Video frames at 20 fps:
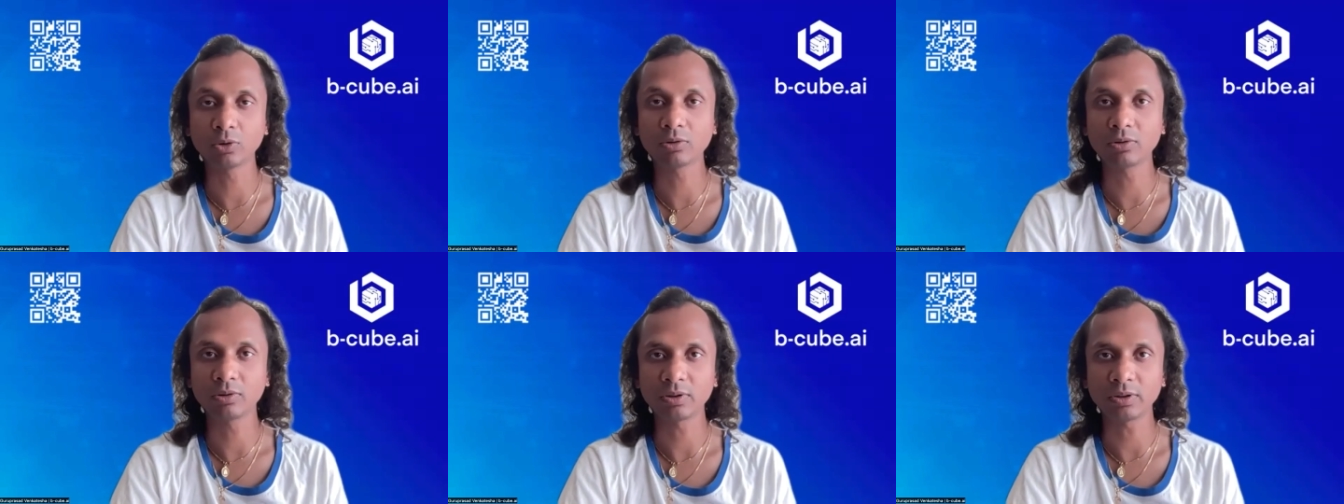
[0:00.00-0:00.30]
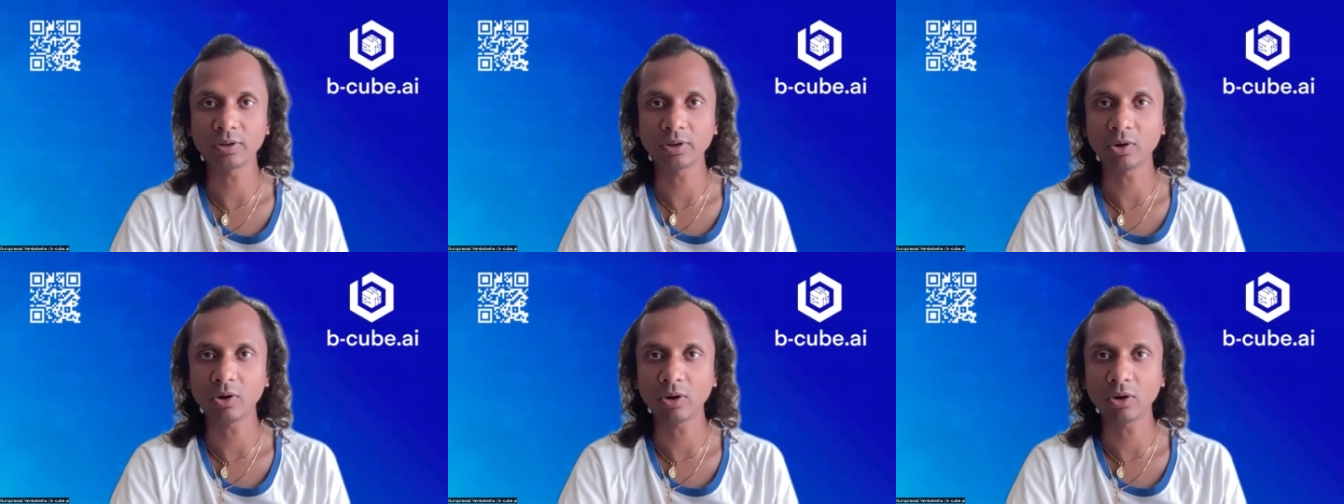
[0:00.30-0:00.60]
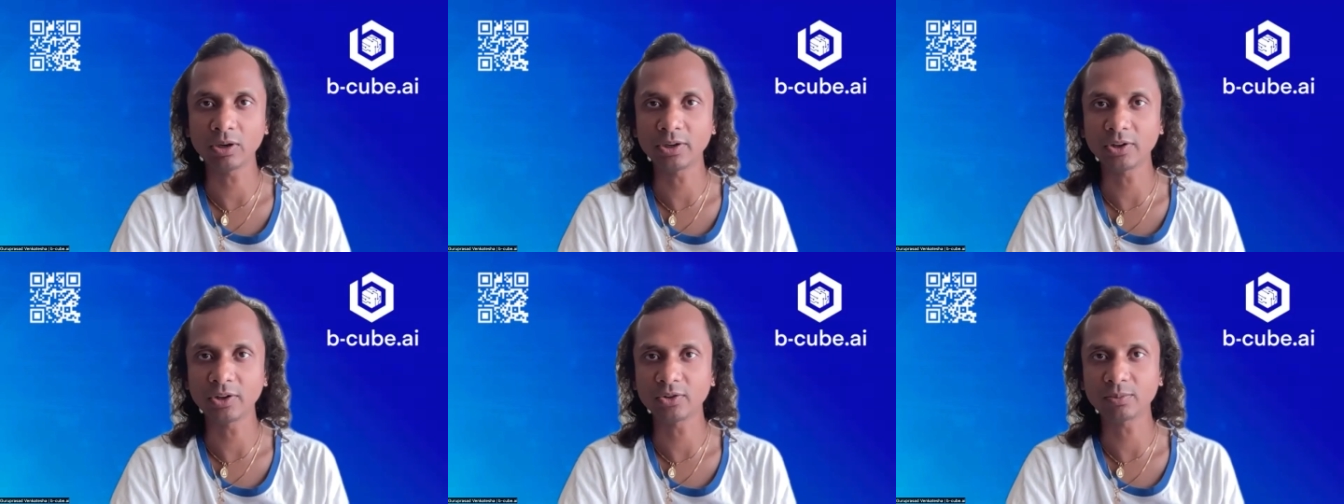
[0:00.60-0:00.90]
took the
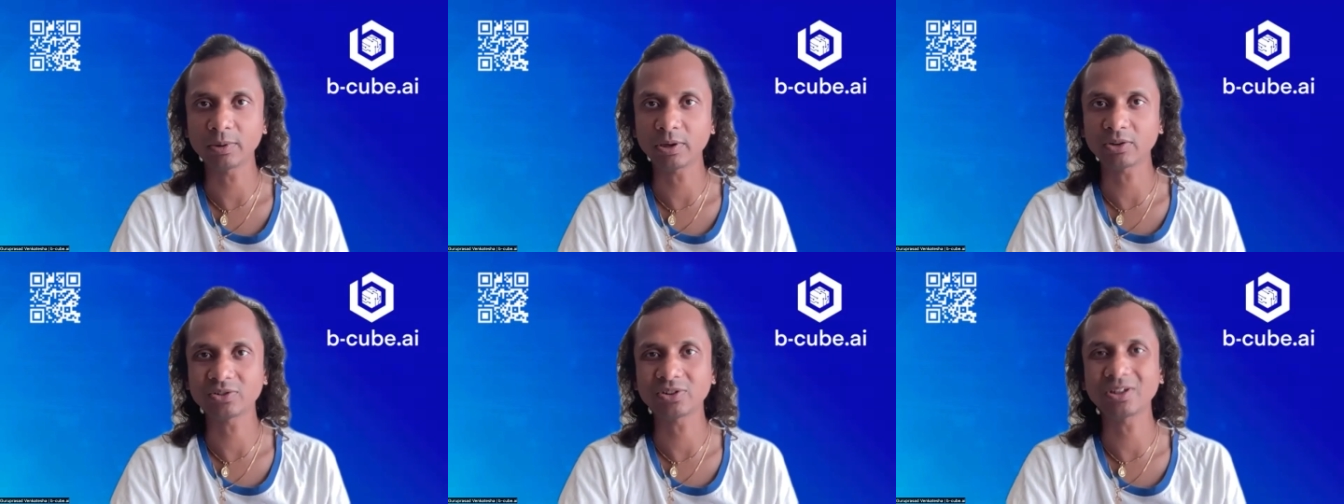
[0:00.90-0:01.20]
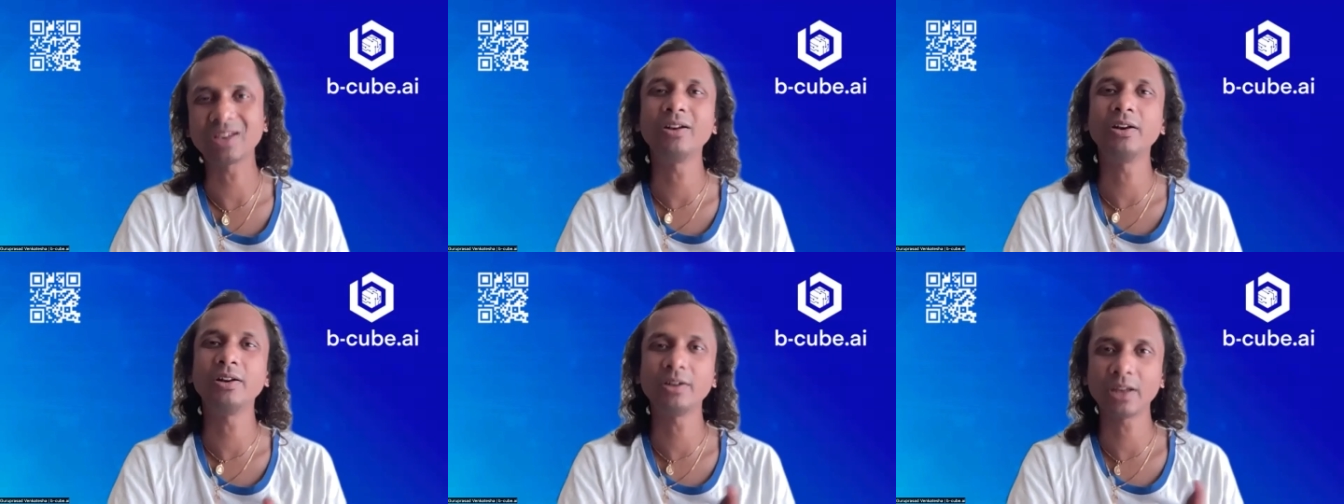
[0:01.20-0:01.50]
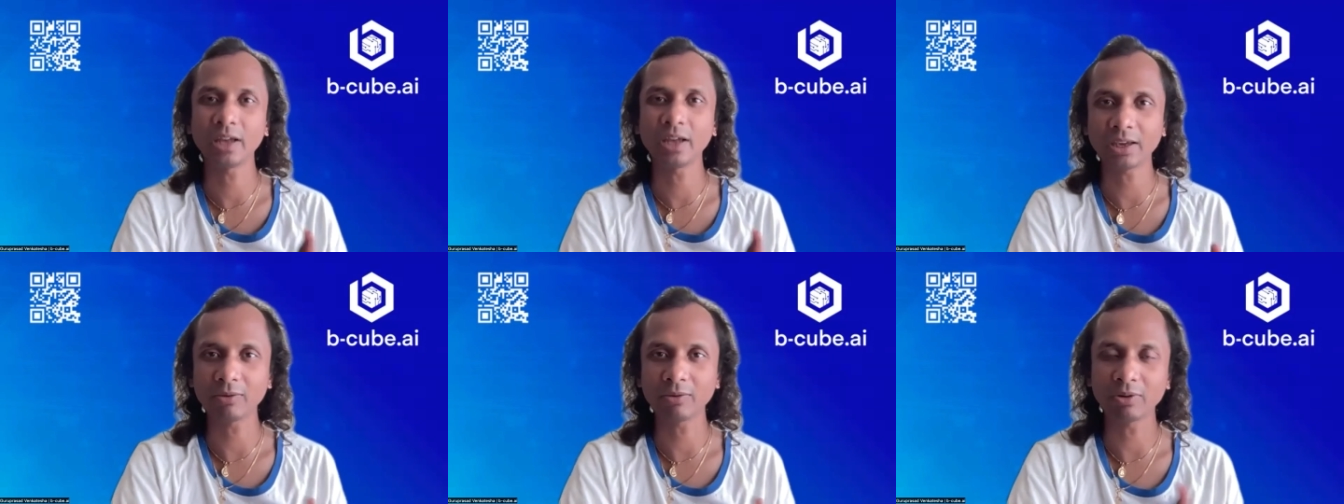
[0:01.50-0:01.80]
holidays because they
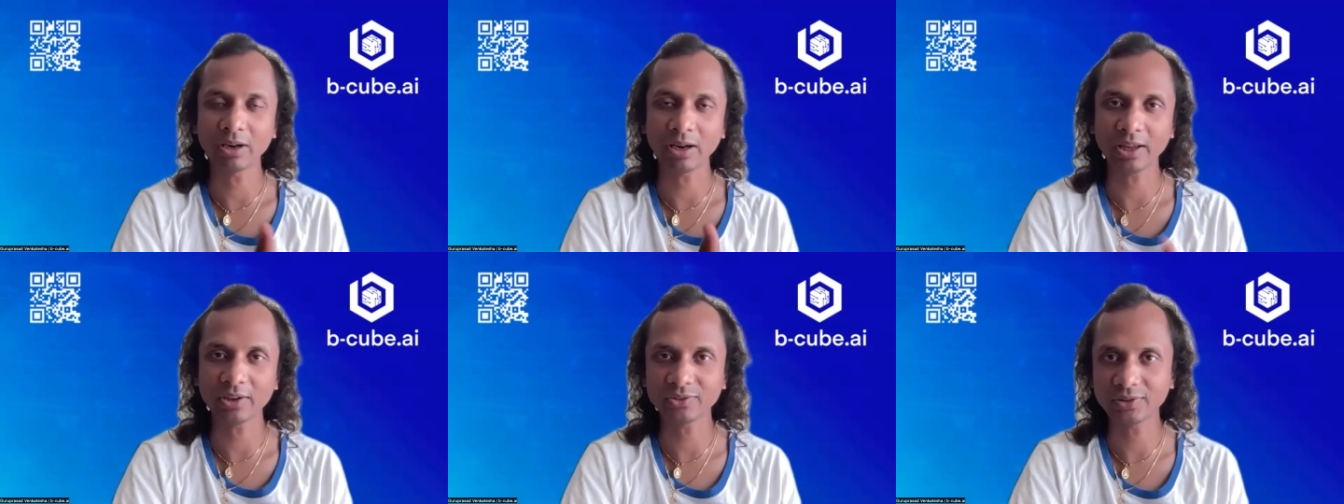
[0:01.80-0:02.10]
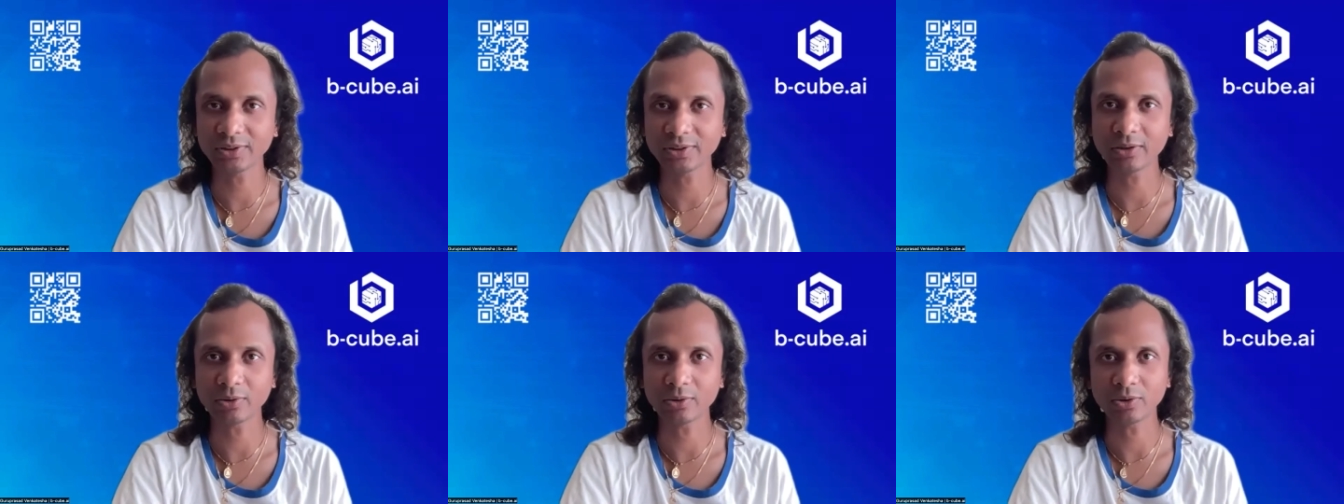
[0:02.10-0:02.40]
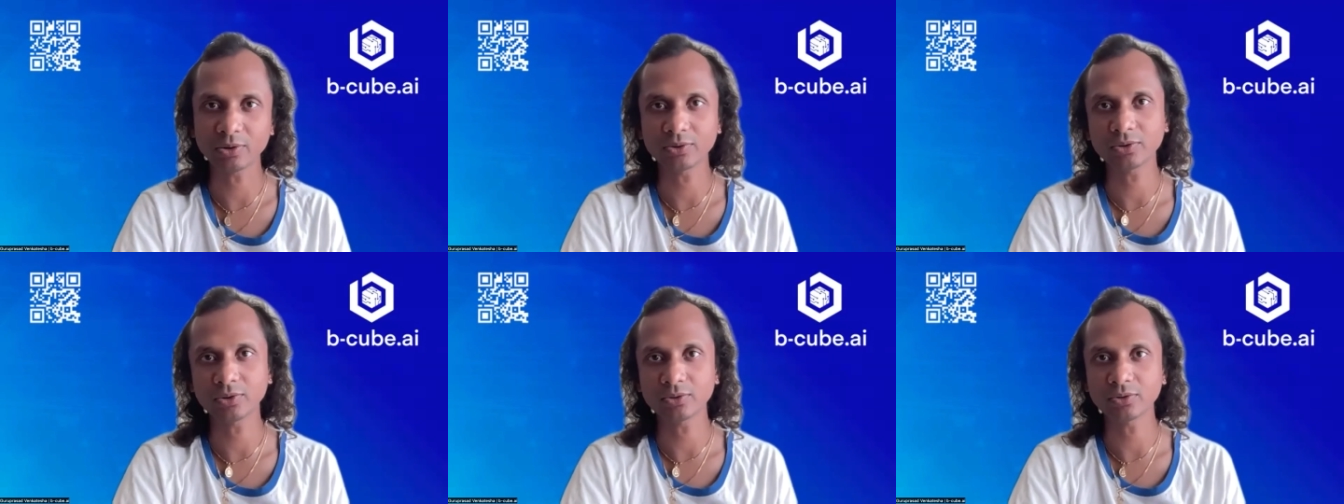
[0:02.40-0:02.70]
didn't take even last year
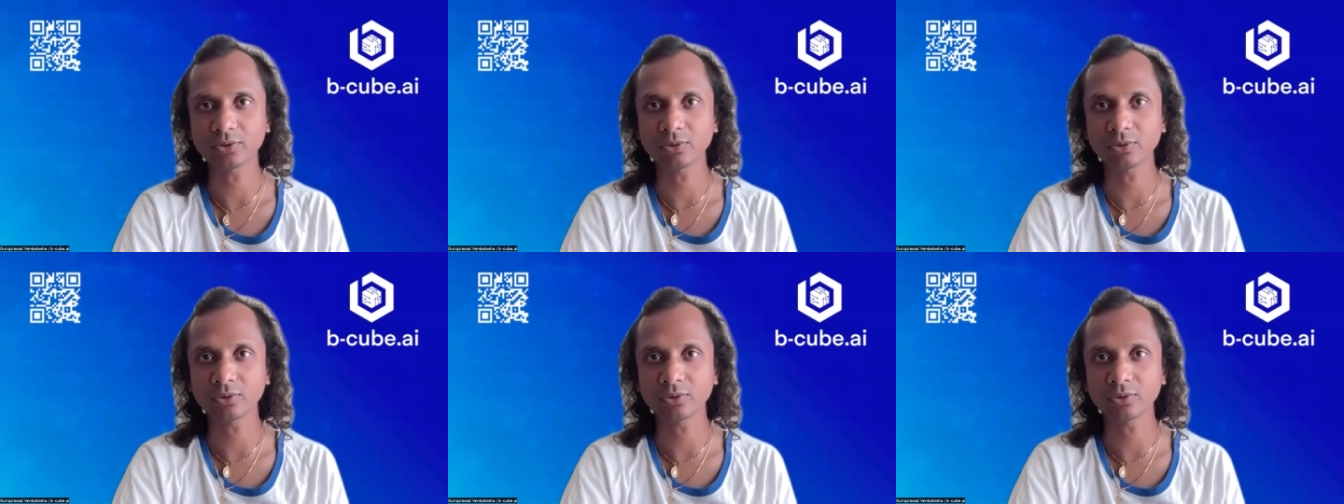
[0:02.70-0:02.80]
also.